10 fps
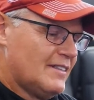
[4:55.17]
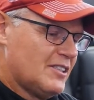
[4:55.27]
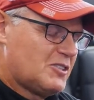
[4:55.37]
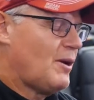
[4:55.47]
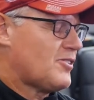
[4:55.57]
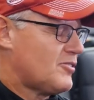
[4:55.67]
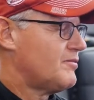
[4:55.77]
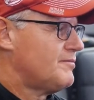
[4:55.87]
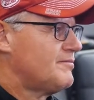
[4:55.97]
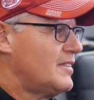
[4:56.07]
it's special.
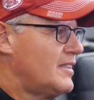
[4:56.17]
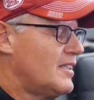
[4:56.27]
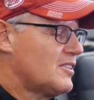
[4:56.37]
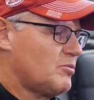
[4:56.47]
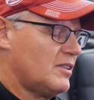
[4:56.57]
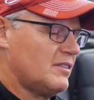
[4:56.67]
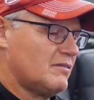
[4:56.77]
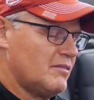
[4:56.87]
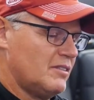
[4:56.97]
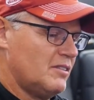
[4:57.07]
It is
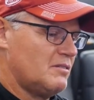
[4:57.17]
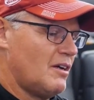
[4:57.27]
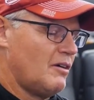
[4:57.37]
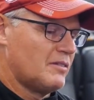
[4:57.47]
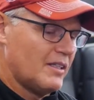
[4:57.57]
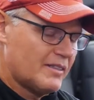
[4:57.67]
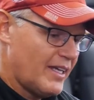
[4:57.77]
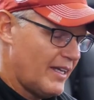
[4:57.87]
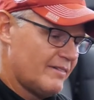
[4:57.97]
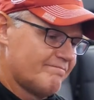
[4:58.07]
when you know that
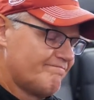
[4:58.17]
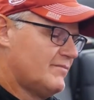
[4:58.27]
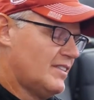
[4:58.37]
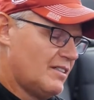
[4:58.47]
they, you